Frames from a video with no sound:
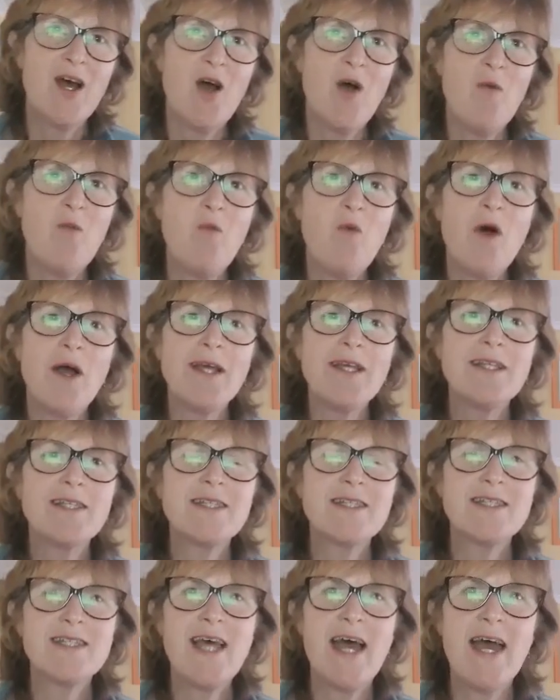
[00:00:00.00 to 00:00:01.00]
a
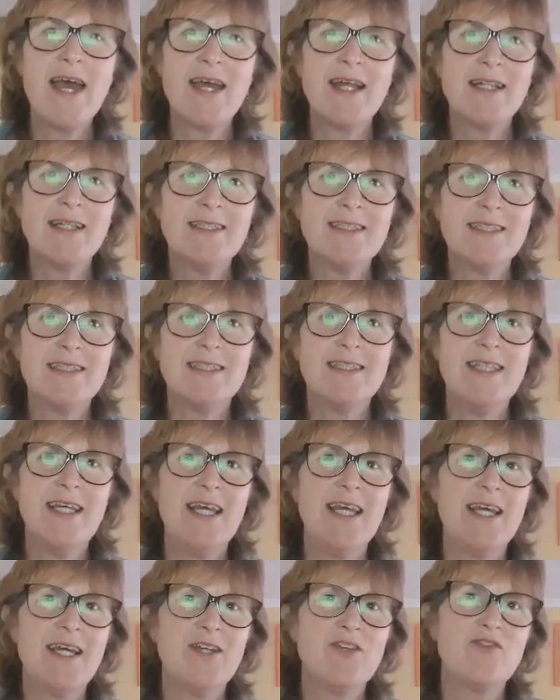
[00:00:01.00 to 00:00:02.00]
white-tailed
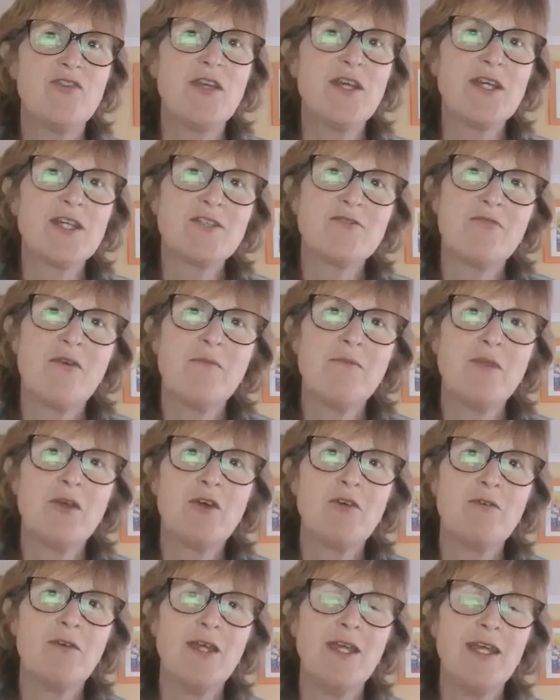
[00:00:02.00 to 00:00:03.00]
deer drinks from the
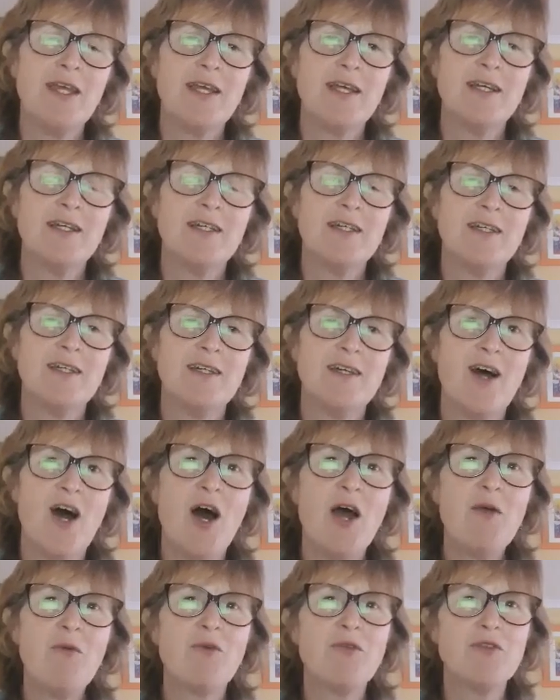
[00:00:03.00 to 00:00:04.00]
creek.
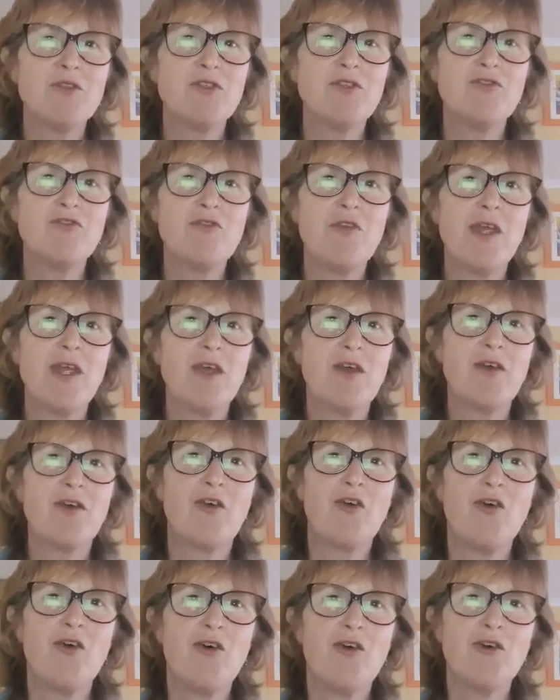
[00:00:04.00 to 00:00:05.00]
I want to drink
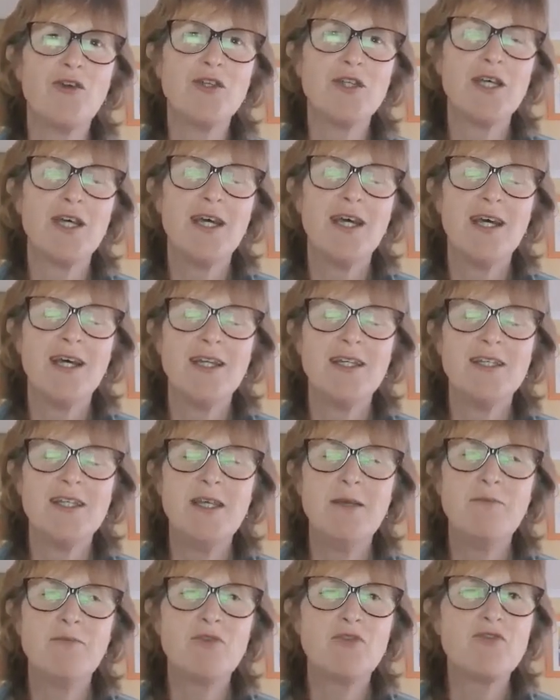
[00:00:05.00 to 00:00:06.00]
God,
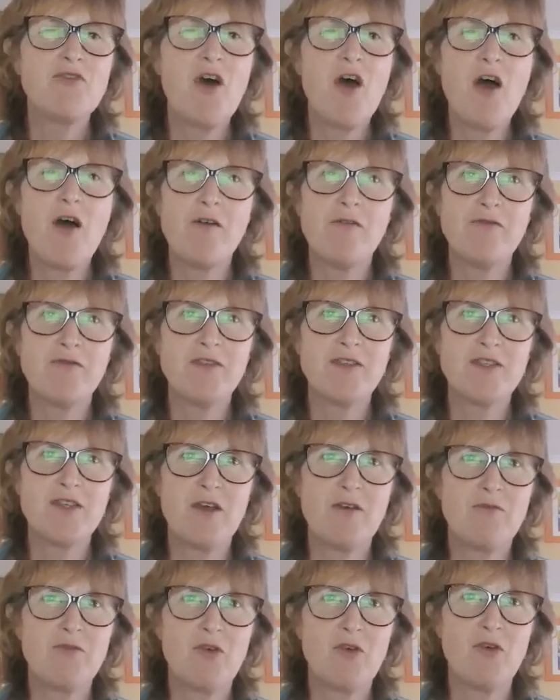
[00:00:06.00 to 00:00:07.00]
deep draughts
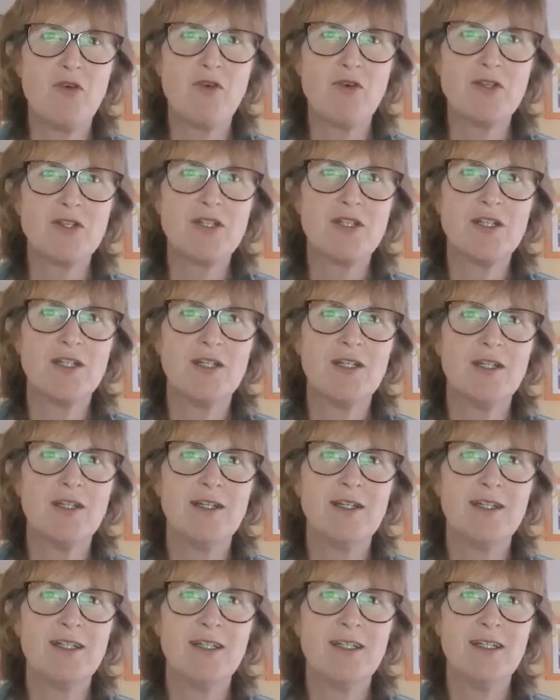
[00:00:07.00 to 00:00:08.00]
of God.
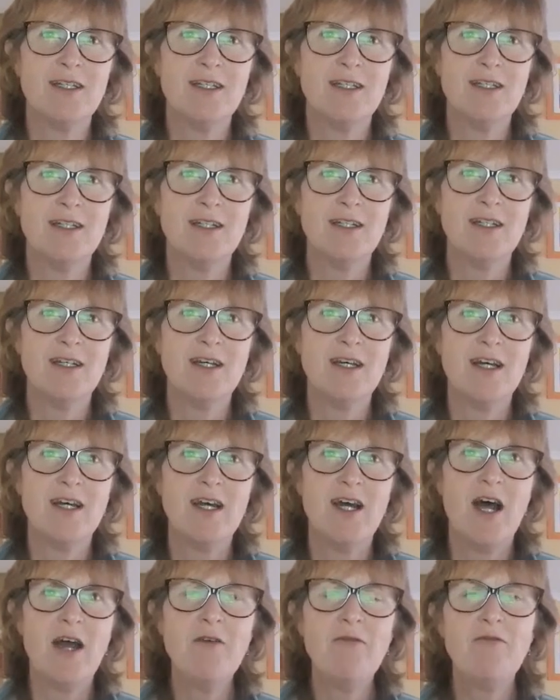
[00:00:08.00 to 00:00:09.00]

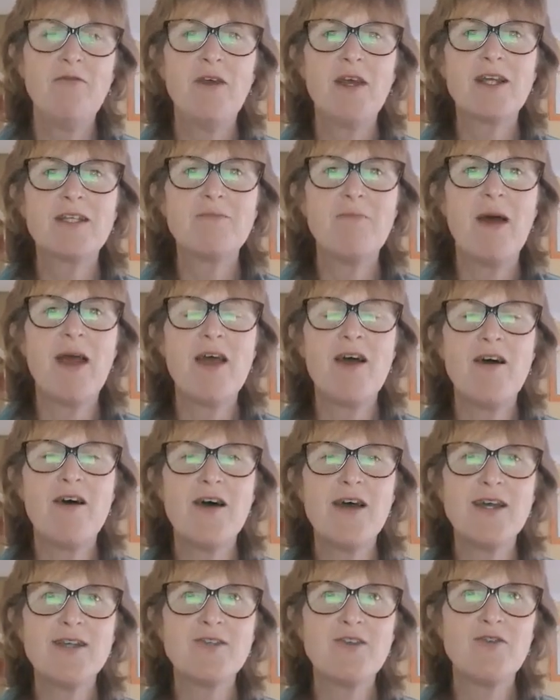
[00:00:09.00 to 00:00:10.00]
I fix my
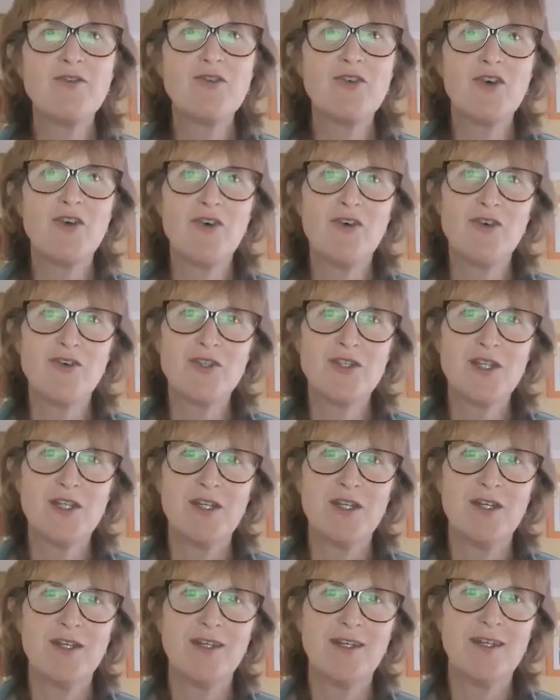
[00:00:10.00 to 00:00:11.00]
eyes on God.
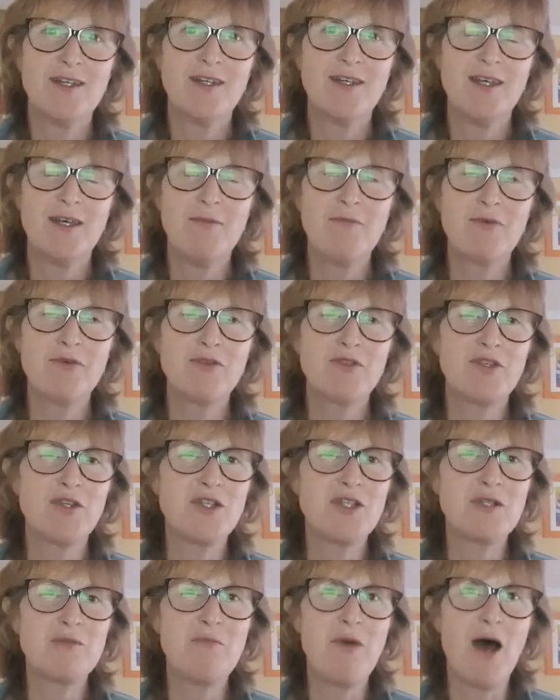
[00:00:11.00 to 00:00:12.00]
He puts a
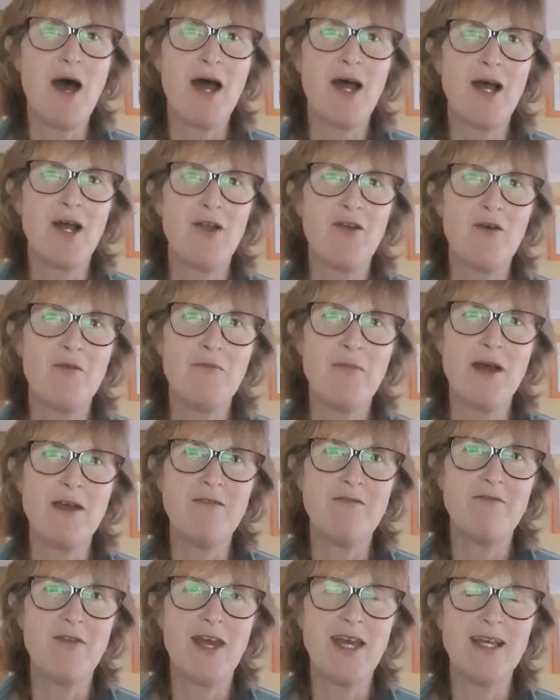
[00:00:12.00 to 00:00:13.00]
smile on my
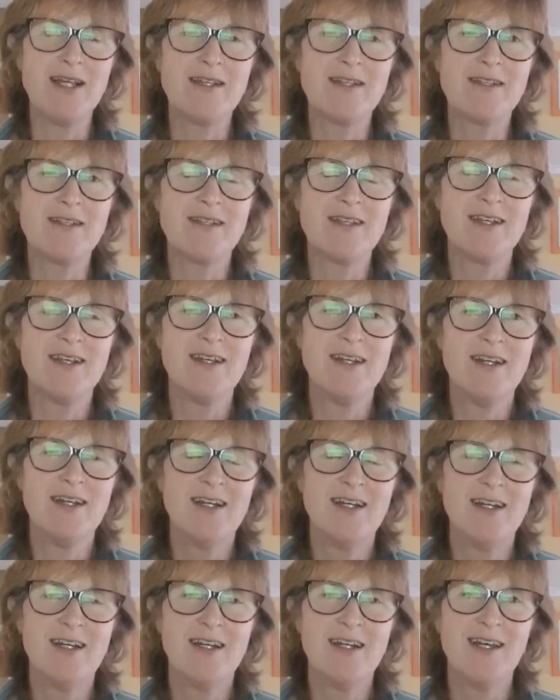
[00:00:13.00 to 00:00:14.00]
face.
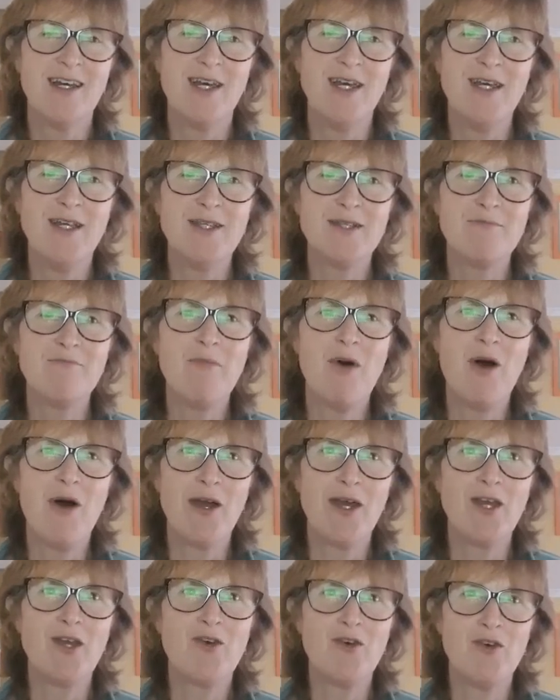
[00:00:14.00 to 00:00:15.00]
He's
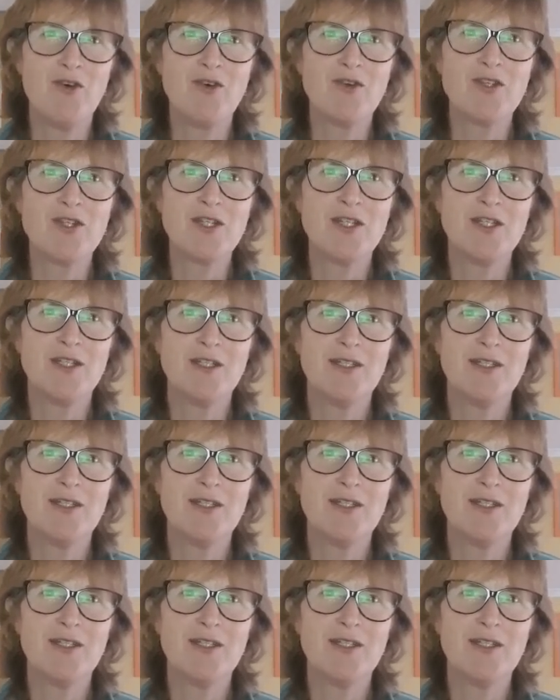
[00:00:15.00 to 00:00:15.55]
my God.